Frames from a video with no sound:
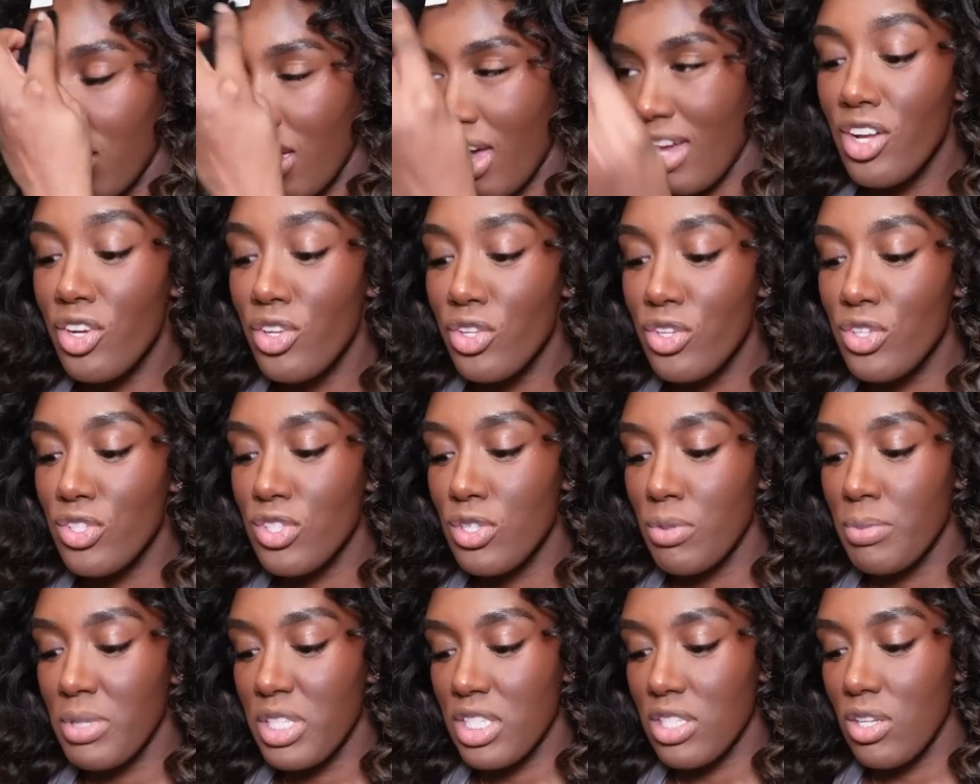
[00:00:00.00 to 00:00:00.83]
I know
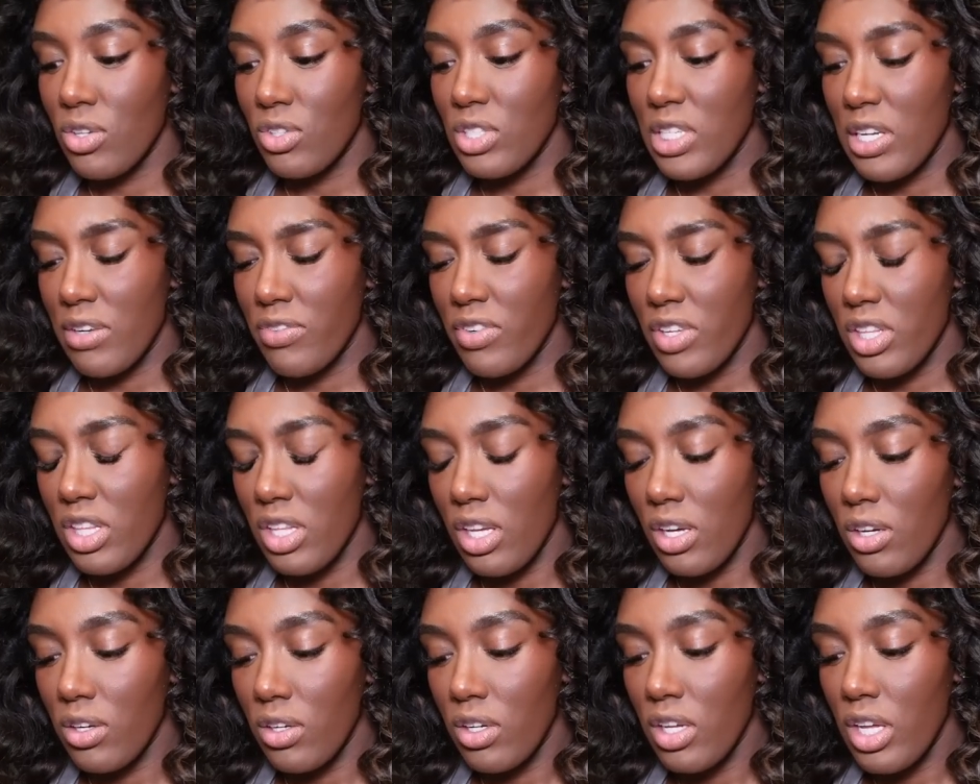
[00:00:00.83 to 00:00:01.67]
YouTube is so different
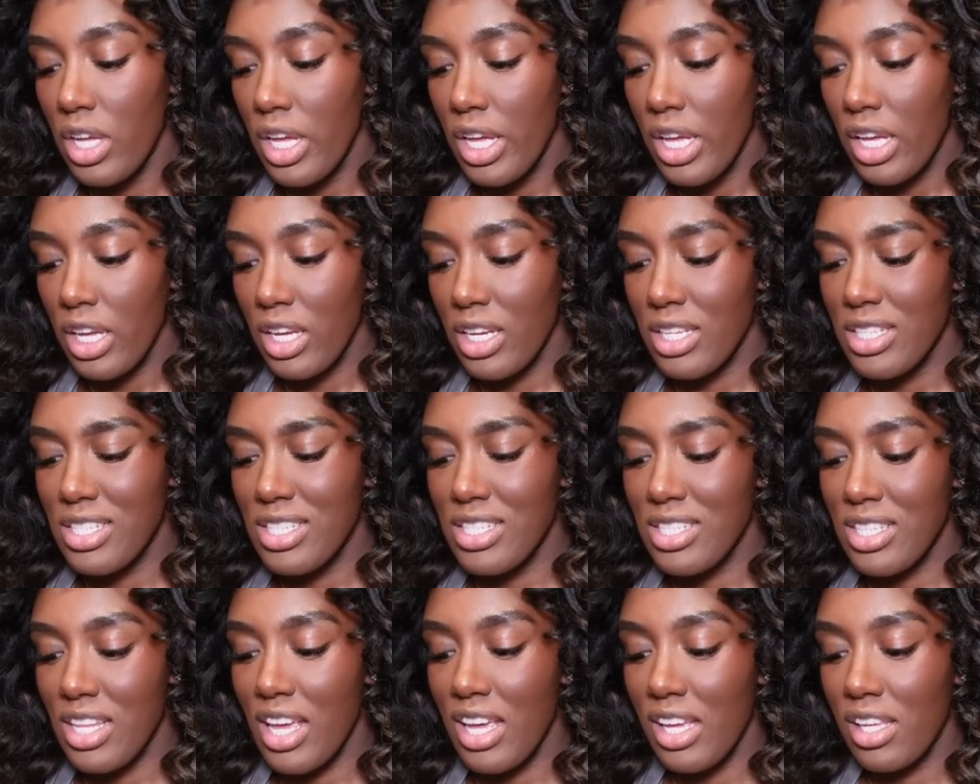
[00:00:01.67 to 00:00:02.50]
though, because
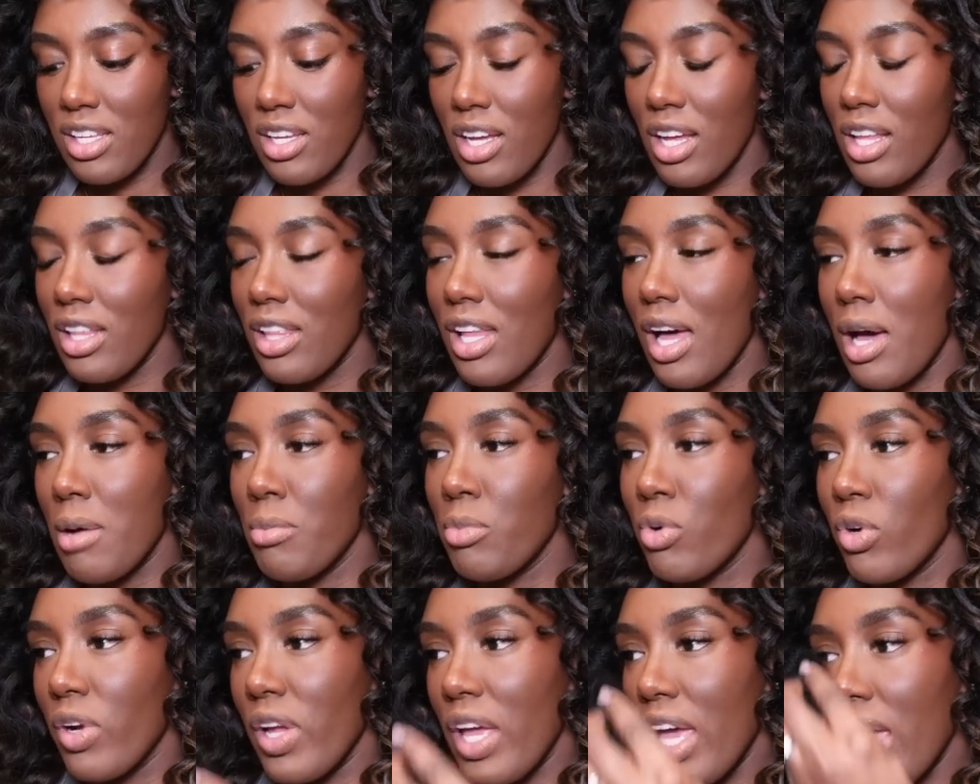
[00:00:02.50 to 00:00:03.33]
it's like a lot
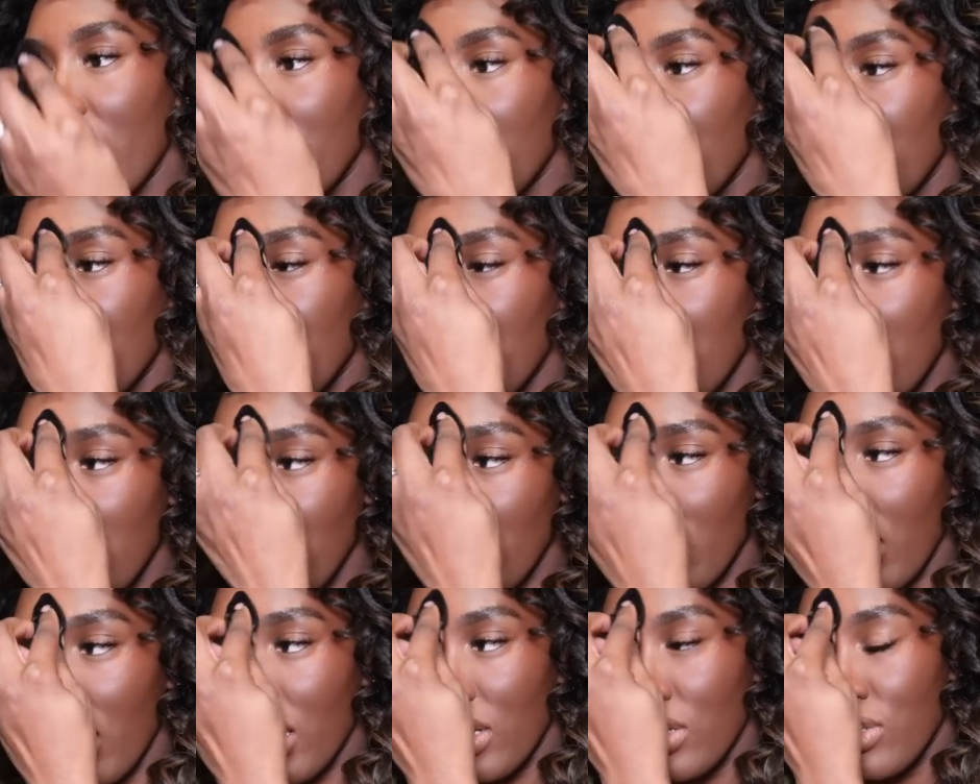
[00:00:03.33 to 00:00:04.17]
more editing.
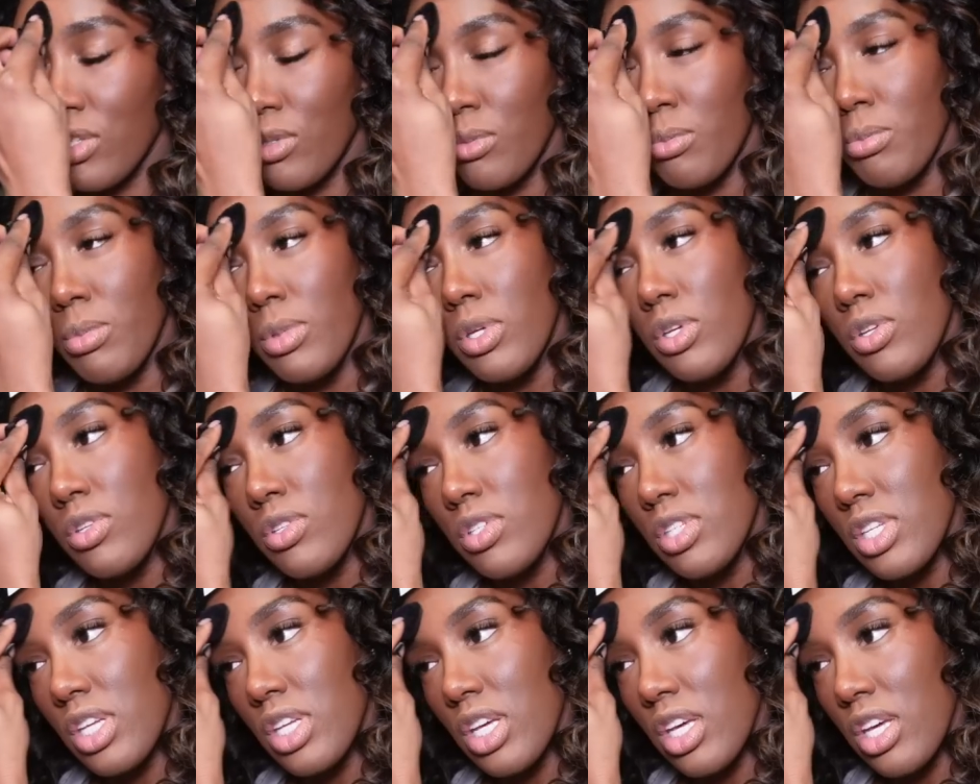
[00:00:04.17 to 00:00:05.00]
You gotta do
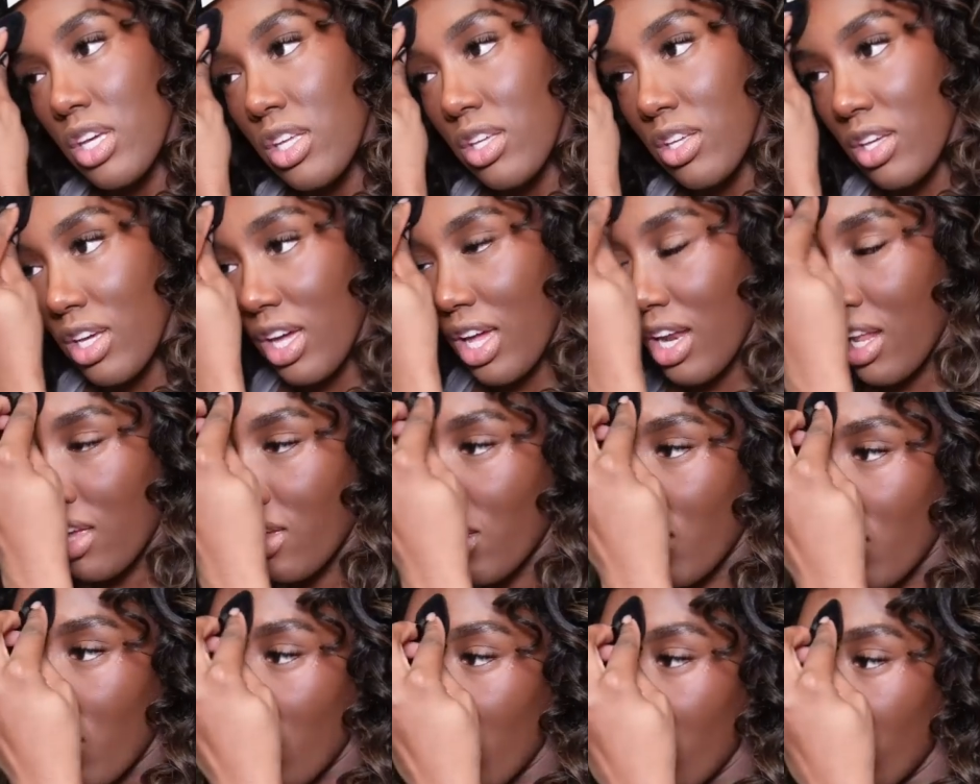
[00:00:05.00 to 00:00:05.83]
music, you gotta
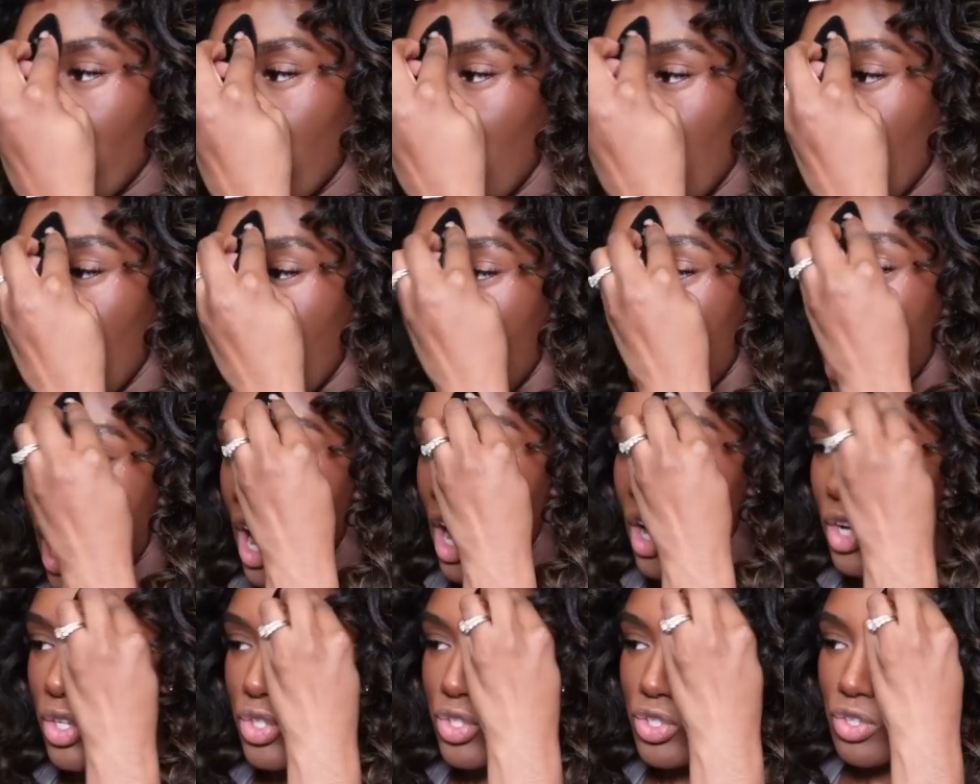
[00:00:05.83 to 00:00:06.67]
have
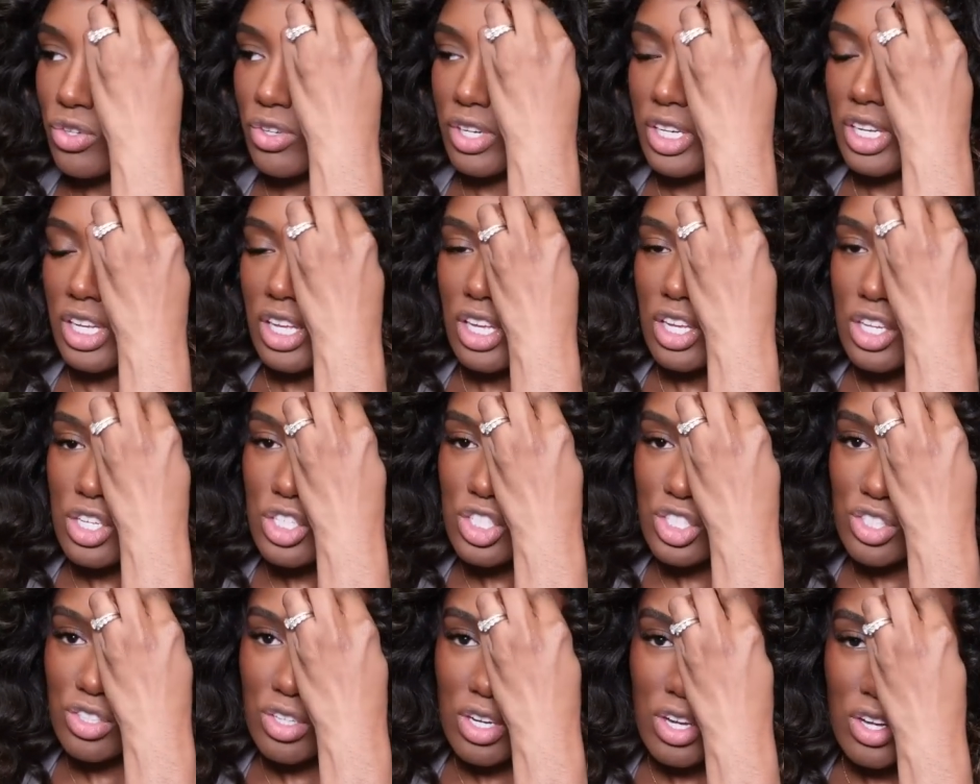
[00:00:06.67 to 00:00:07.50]
outro and
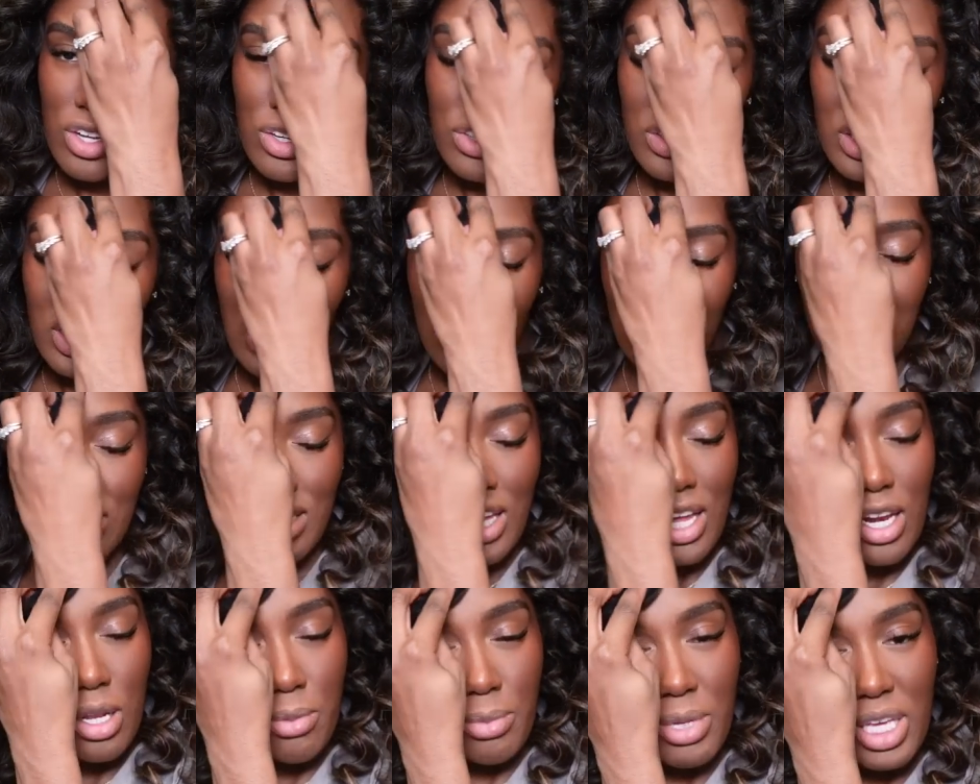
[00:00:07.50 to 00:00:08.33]
intro. Things
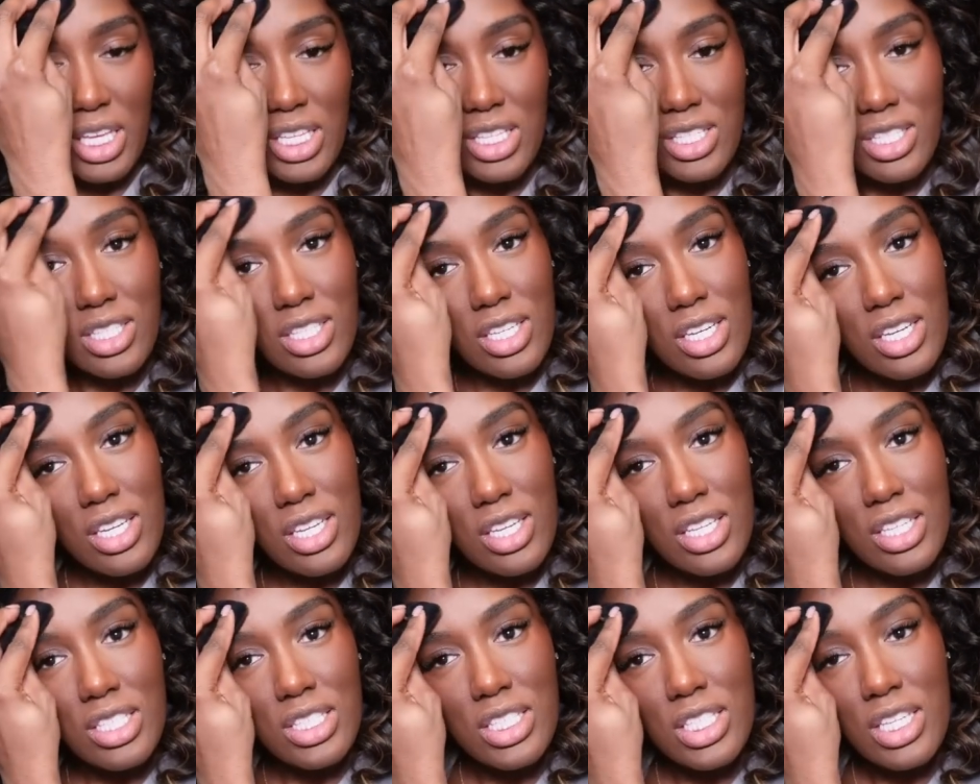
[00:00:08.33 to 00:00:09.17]
gotta make
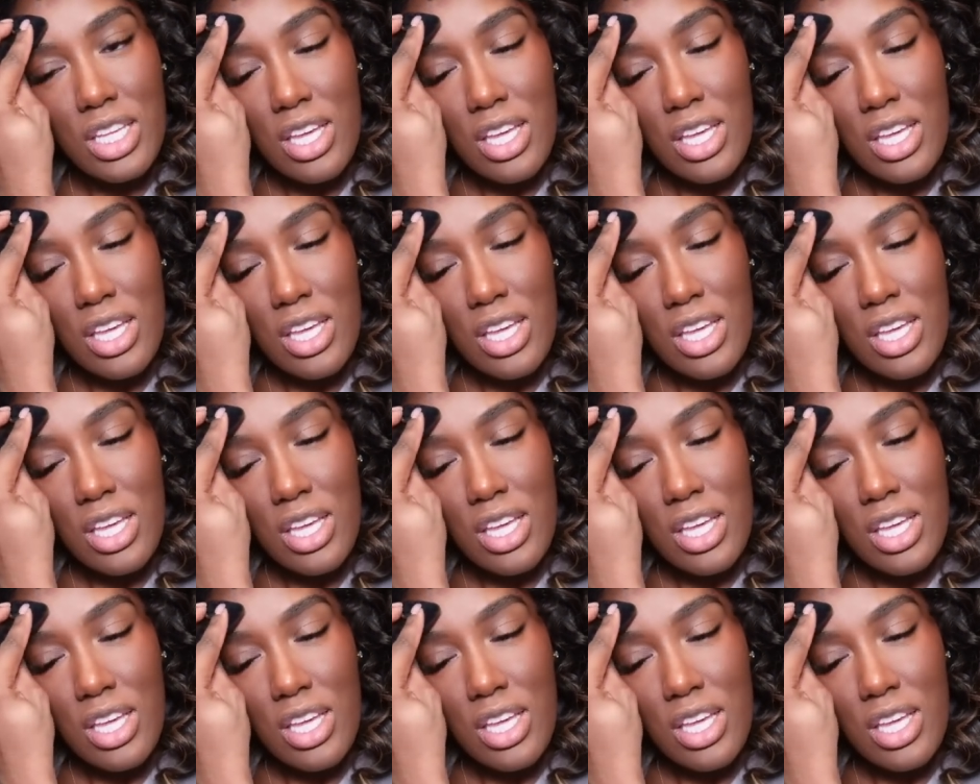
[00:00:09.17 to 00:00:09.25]
sense.